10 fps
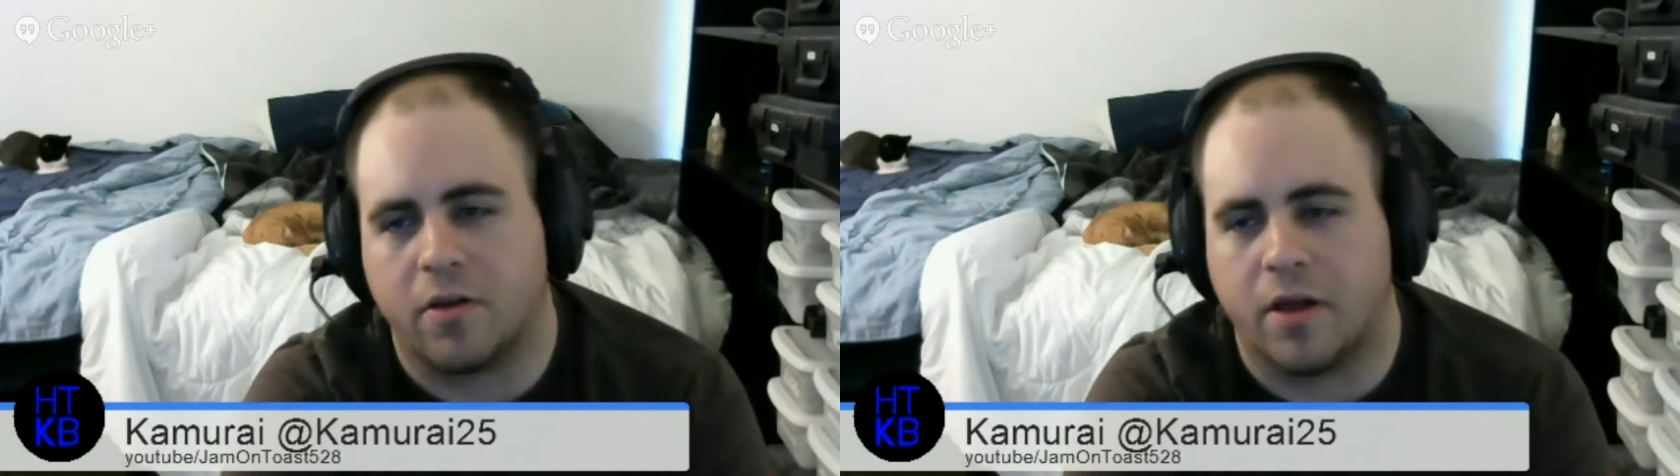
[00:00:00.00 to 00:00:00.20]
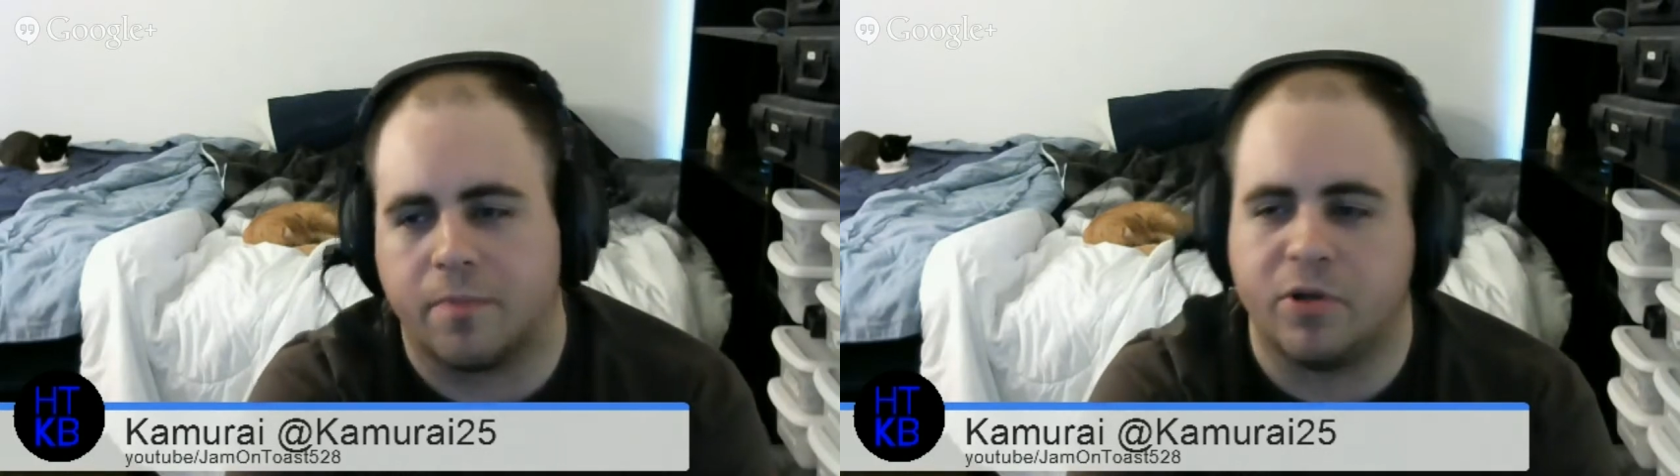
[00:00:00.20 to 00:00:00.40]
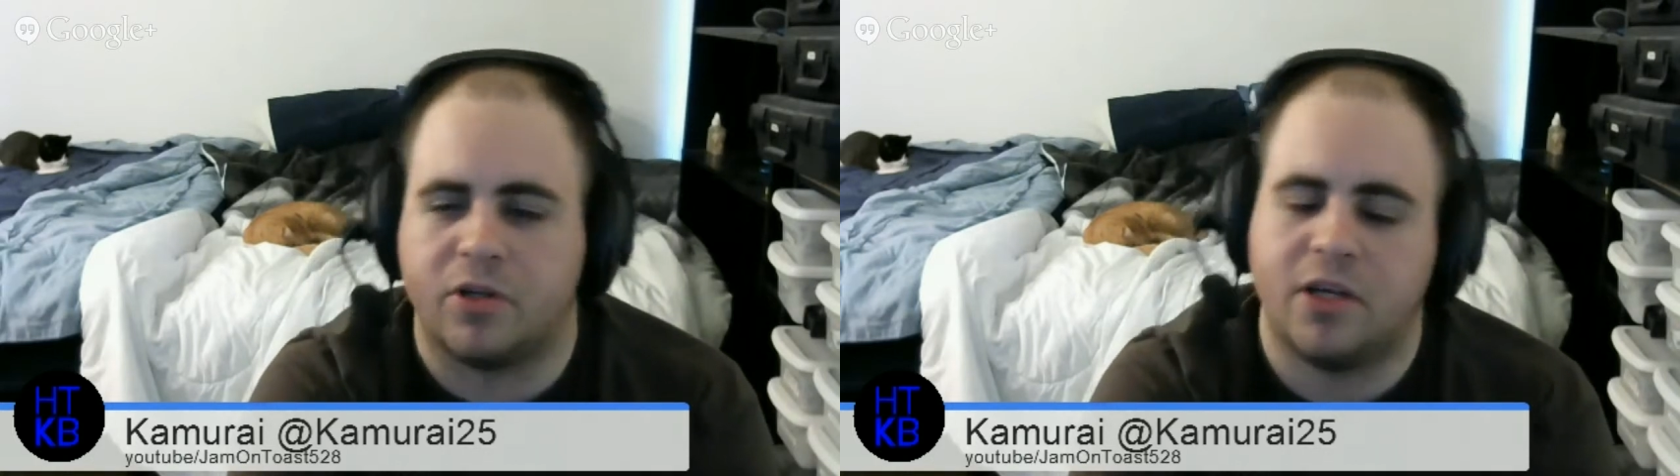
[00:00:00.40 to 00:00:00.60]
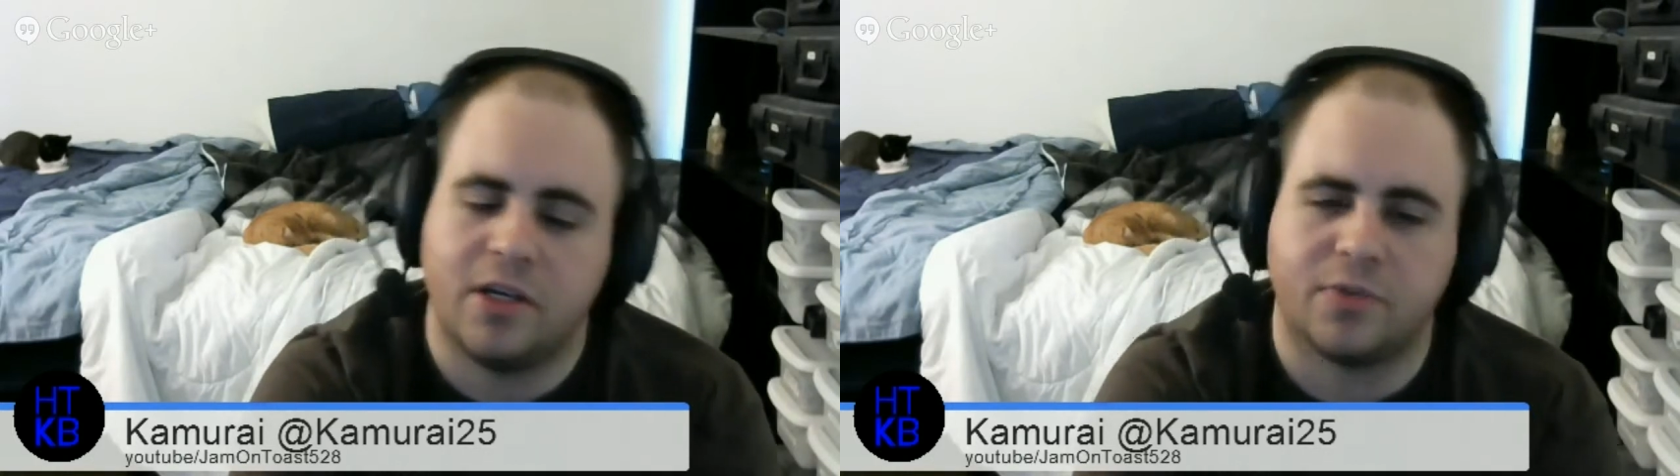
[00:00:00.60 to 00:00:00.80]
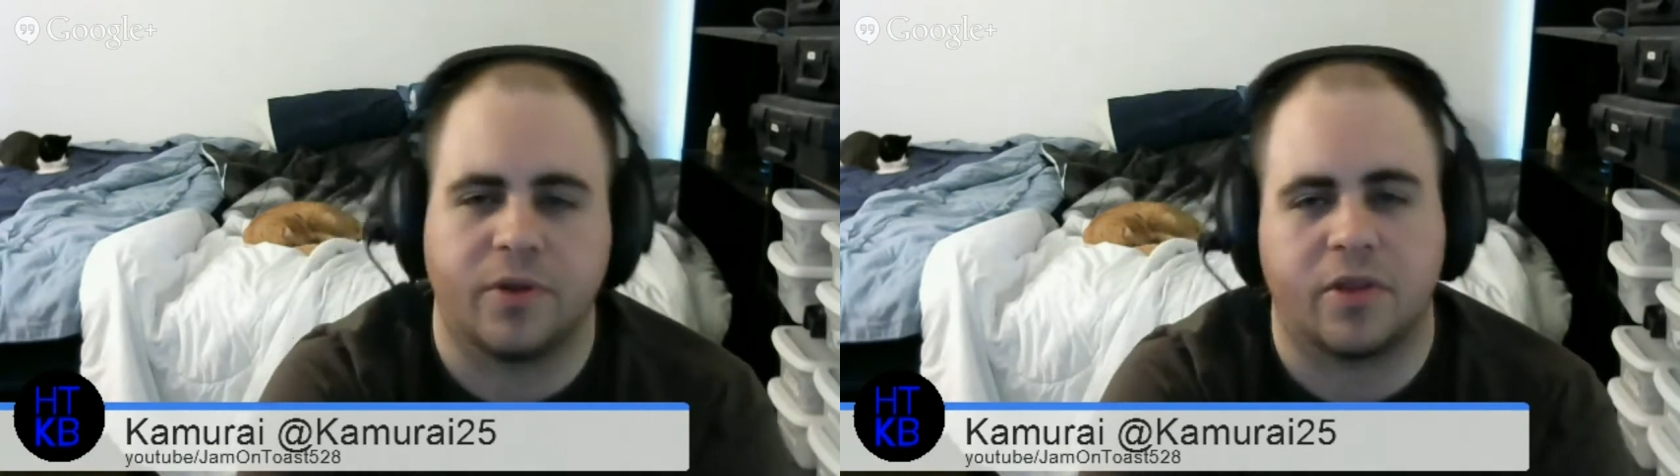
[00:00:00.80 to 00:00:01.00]
like, but
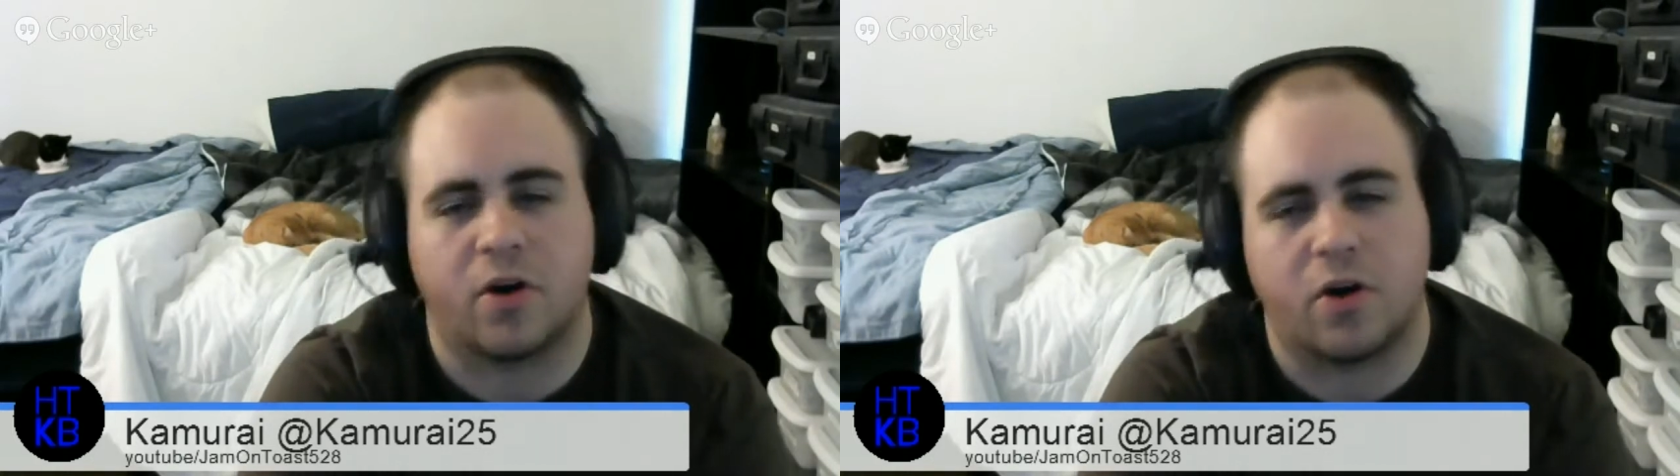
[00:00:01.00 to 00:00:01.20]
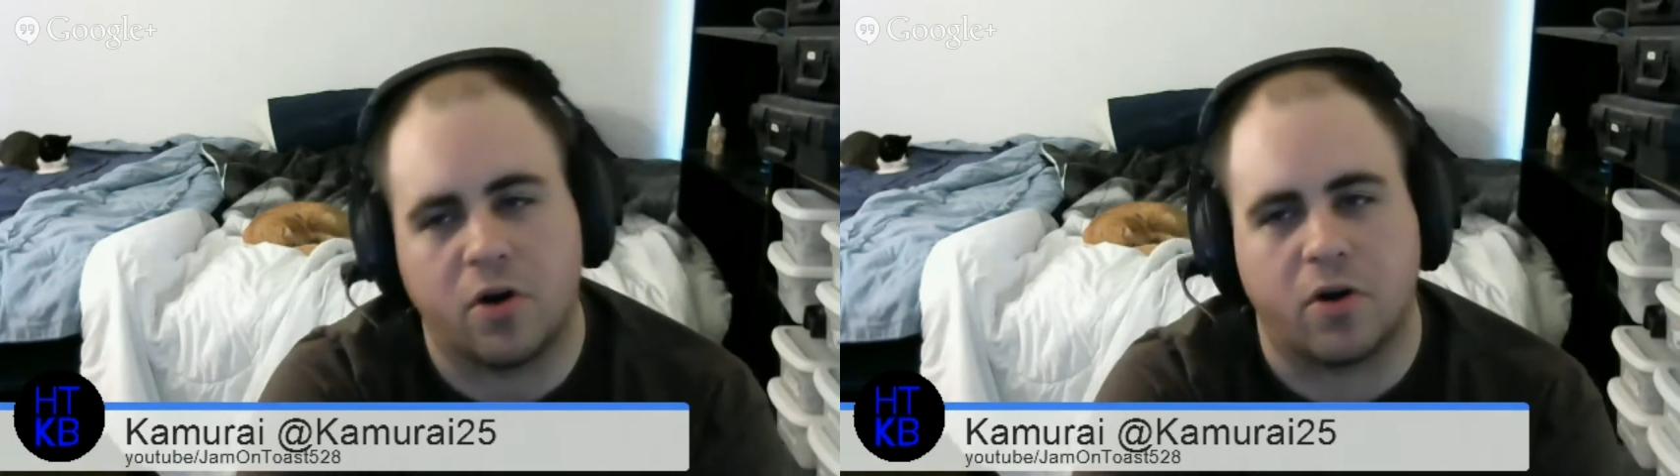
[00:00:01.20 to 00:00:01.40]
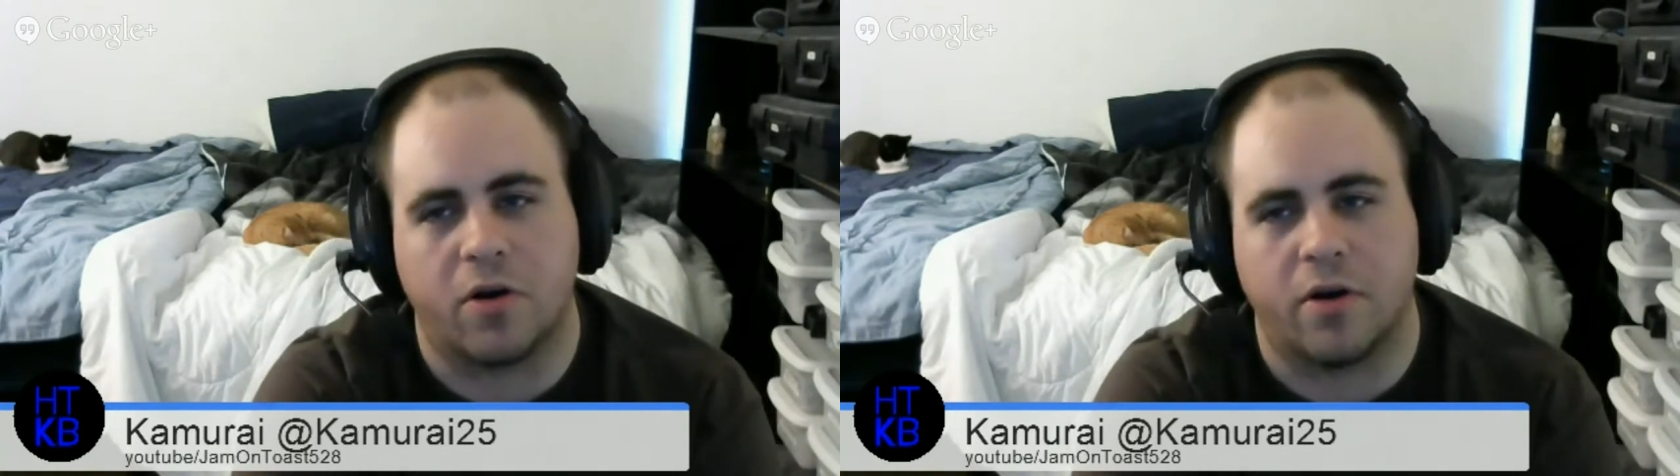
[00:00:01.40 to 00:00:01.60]
he's with her,